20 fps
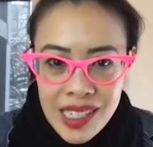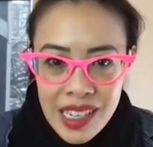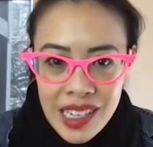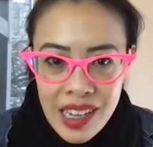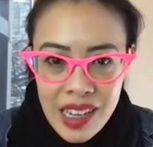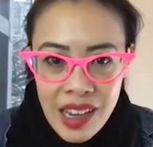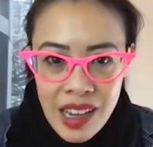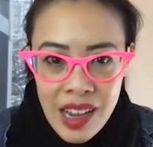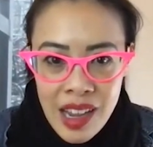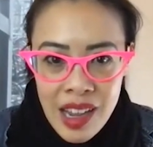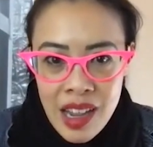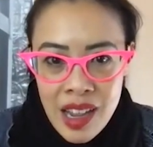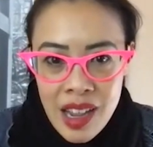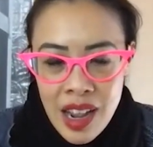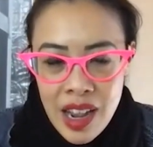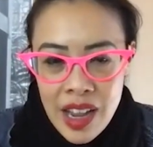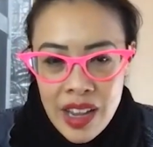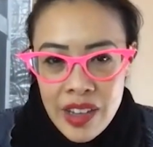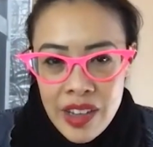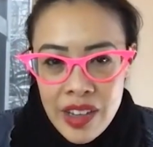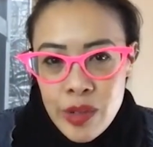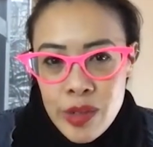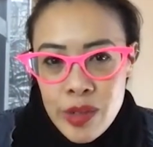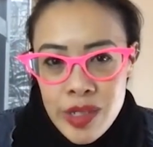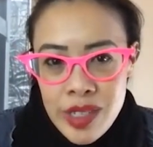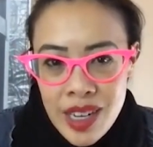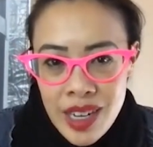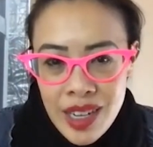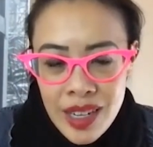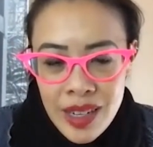Like I, I
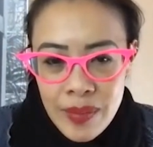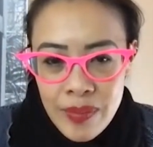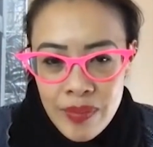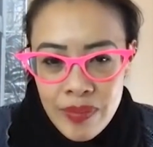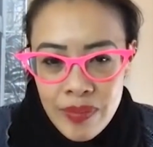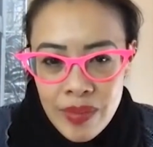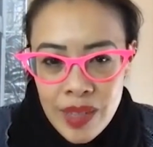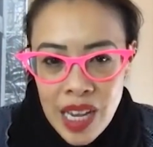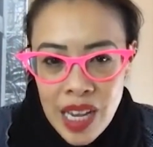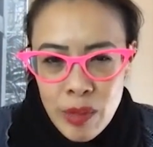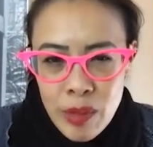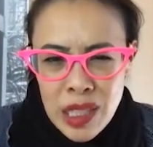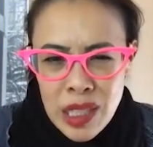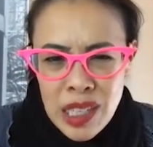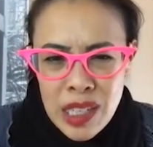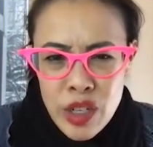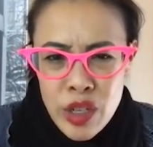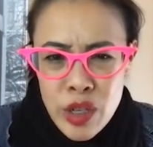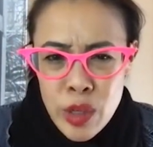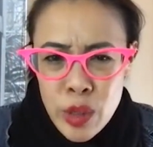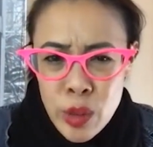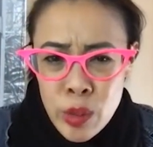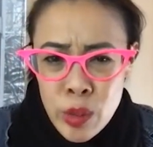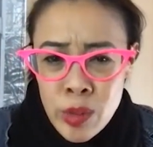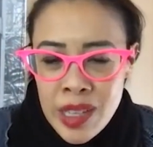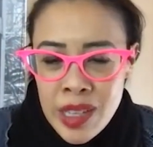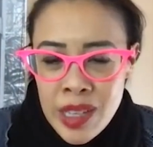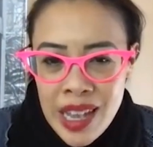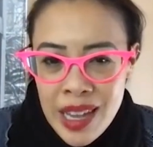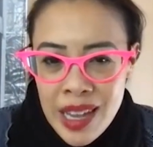used, um, I really like W H O,
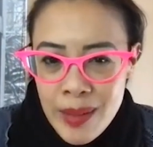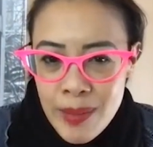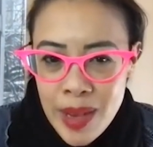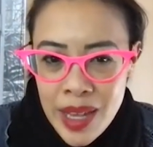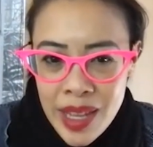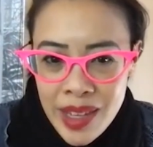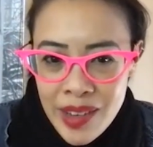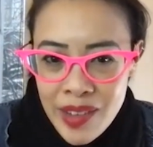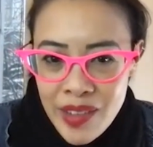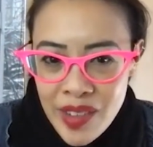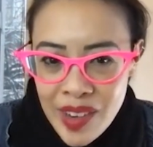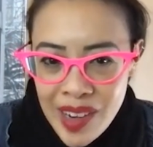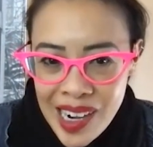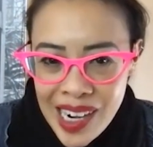the A method for